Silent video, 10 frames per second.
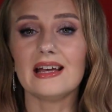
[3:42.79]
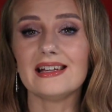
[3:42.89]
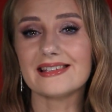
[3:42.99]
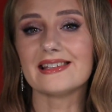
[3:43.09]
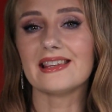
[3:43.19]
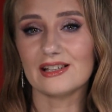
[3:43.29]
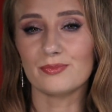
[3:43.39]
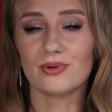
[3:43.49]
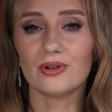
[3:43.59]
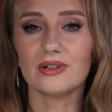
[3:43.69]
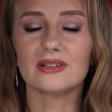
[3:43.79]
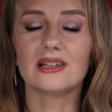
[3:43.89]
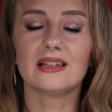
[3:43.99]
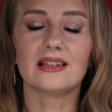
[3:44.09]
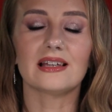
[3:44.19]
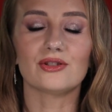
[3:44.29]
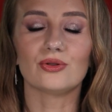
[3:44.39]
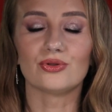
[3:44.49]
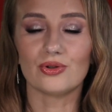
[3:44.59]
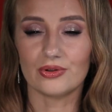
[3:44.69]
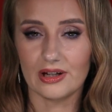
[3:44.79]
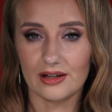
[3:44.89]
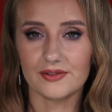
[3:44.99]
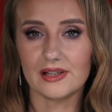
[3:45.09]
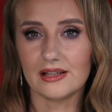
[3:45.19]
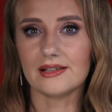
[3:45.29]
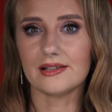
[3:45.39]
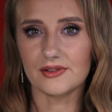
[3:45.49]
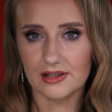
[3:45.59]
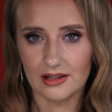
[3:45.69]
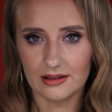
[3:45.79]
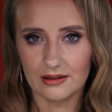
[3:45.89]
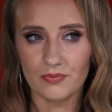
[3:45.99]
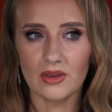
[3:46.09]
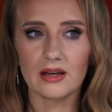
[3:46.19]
It's a nice product in case you don't have sensitive skin.